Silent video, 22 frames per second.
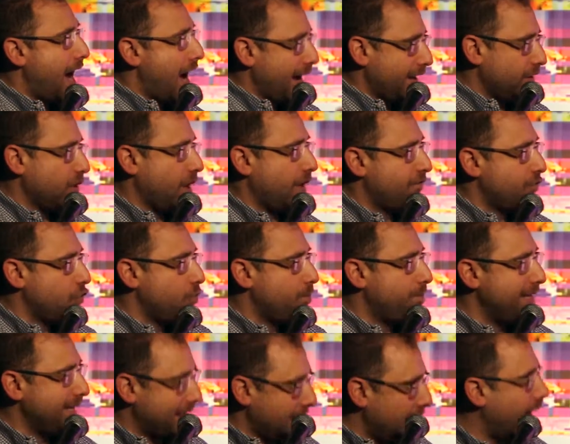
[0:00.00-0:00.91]
I love
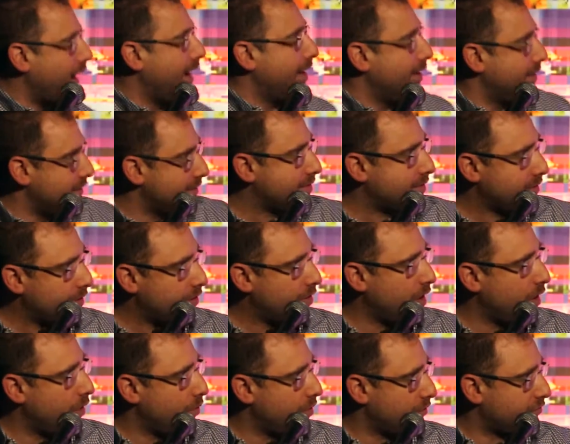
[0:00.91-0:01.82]
you because,
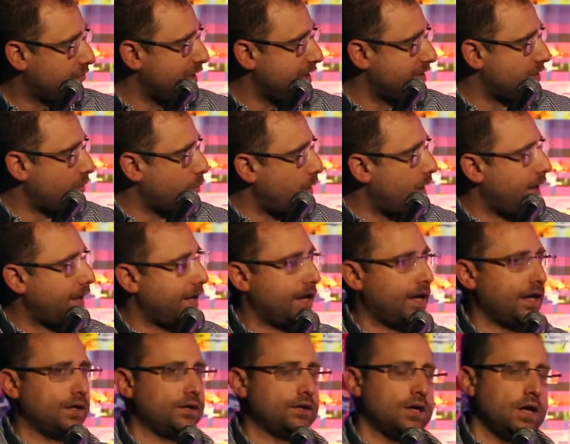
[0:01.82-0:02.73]
the reason
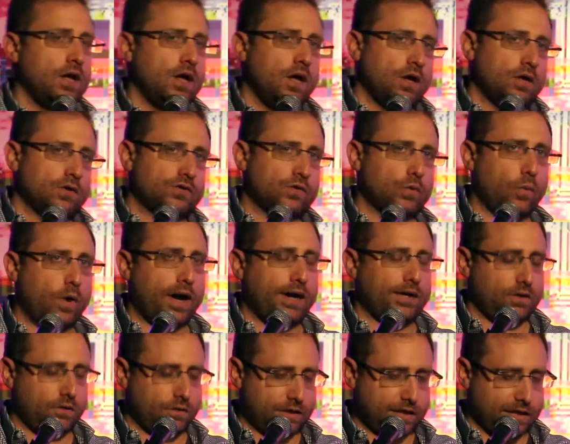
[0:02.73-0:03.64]
why. And so
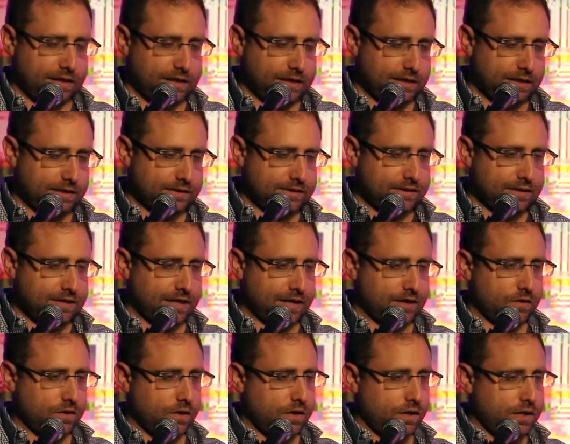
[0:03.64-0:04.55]
why do you think it is
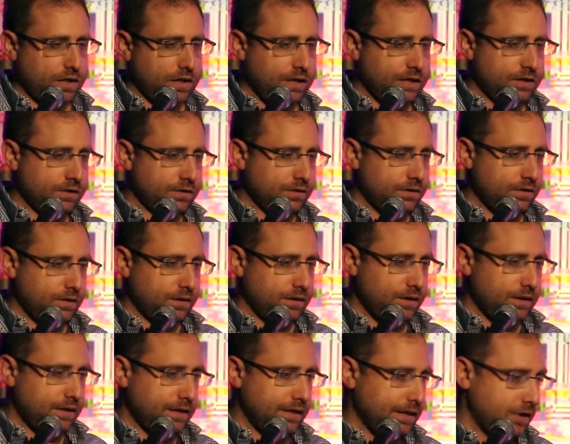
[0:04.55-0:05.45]
that
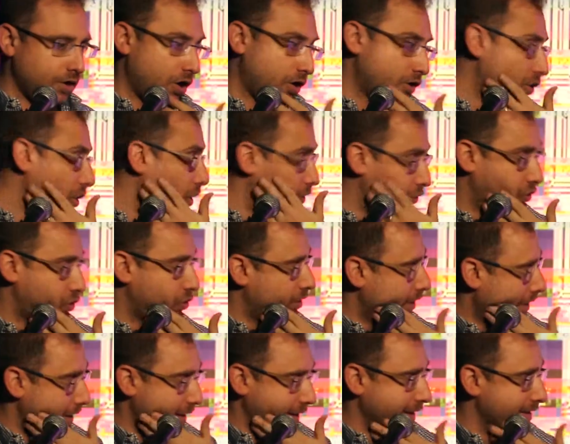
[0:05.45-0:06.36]
in our
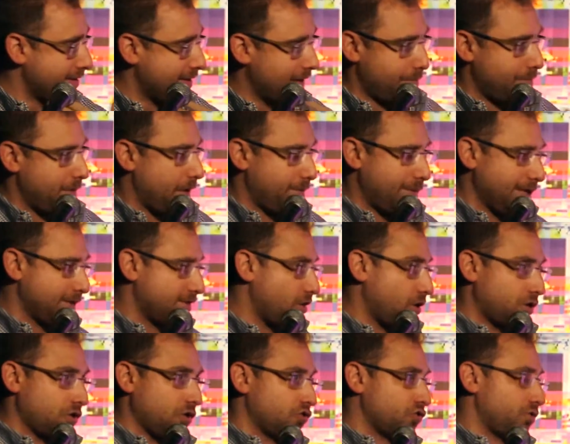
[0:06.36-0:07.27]
culture, at least, that maybe
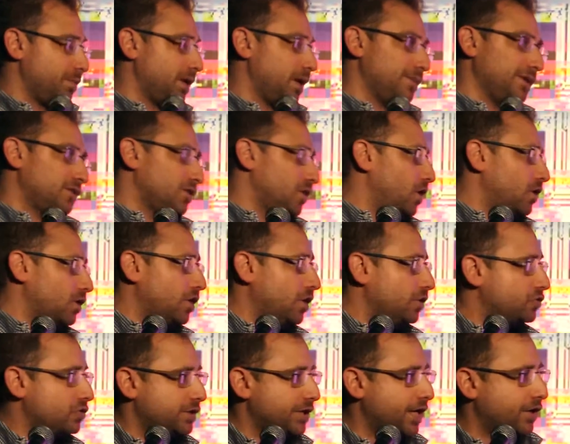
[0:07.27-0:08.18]
it's our culture, maybe it's all
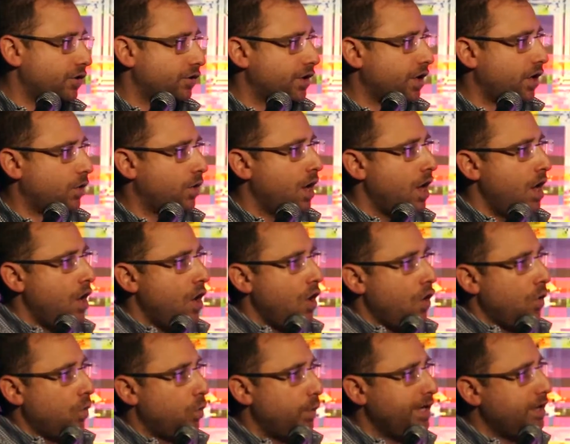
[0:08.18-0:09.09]
cultures, I don't know,
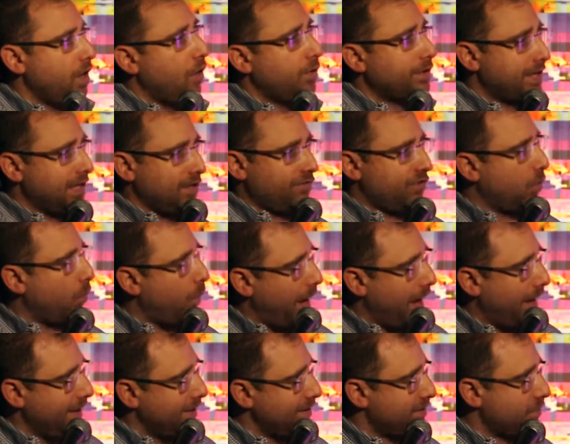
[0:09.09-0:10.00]
we don't give the
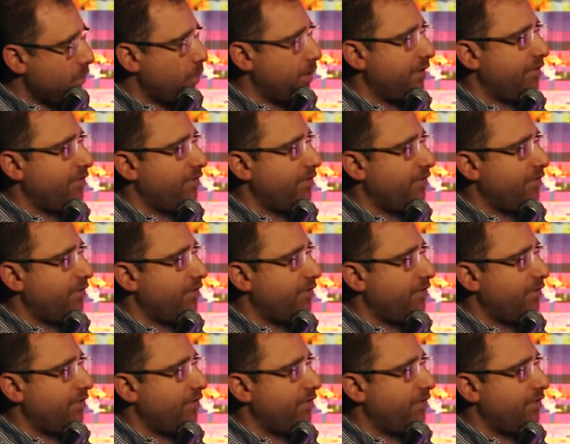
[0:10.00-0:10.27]
whys.